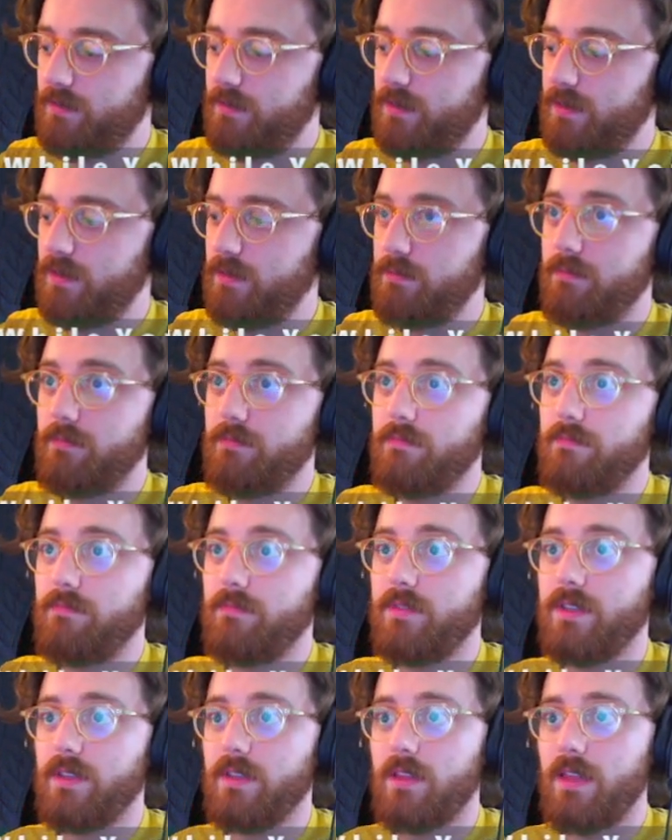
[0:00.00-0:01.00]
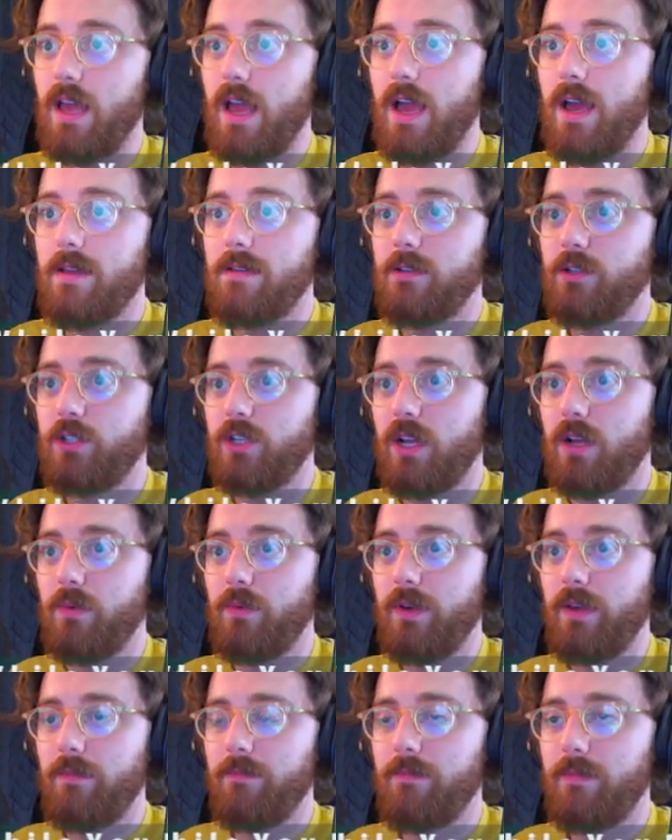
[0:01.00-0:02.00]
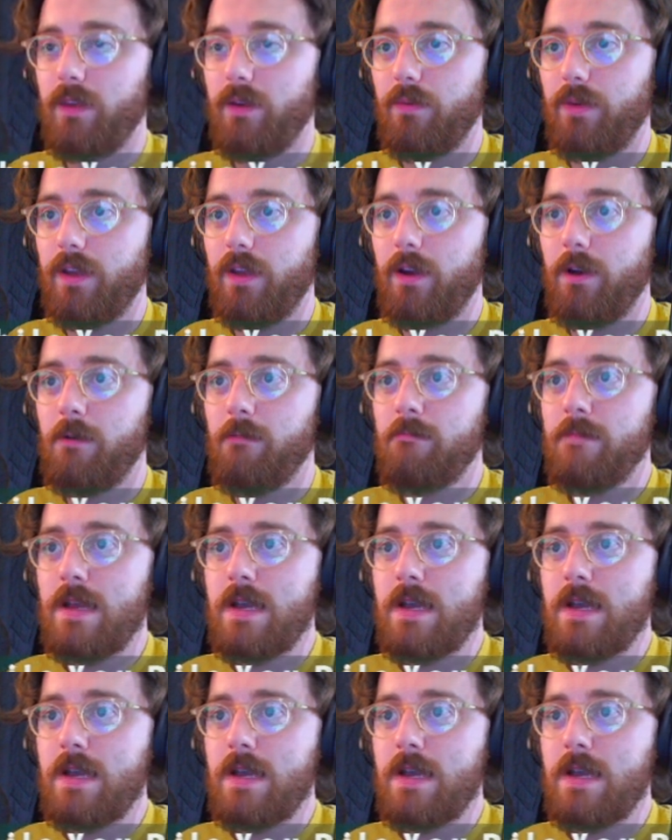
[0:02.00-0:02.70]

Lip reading: to that, shall we? There we go.